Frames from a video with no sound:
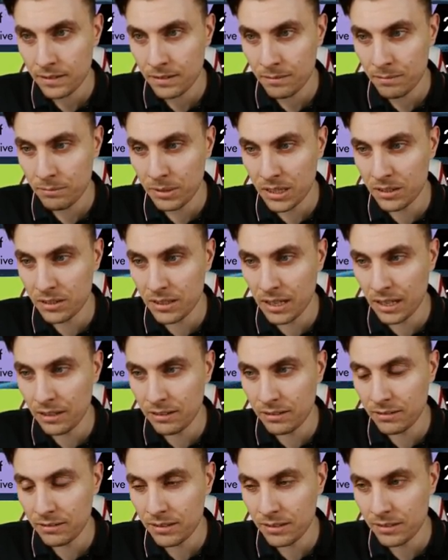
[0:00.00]
Because
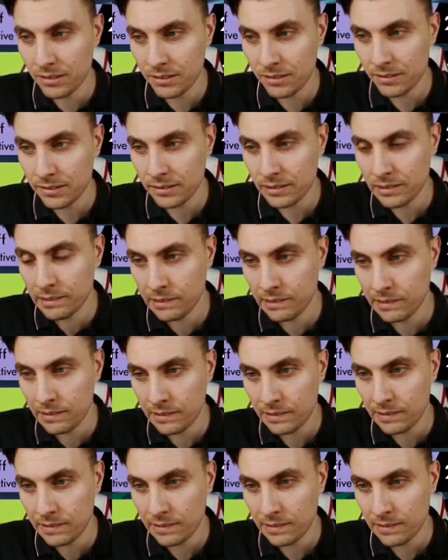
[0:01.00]
then... Huh.
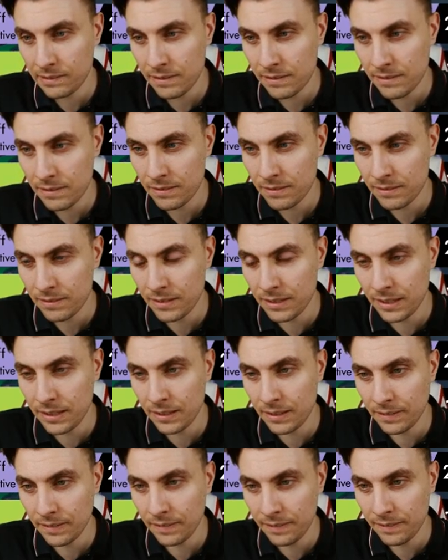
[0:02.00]

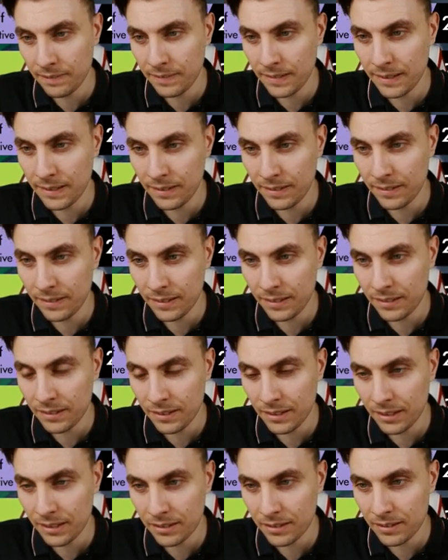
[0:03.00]
No, no, I don't
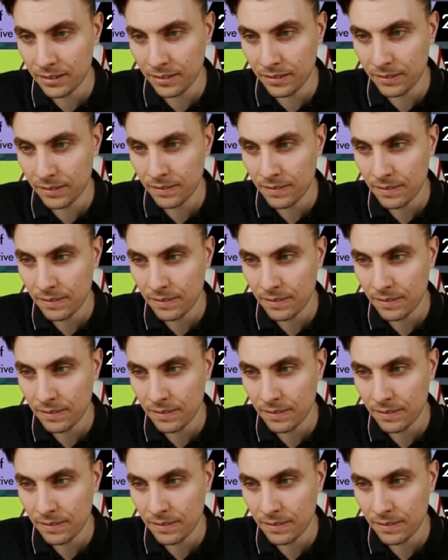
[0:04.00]
think so.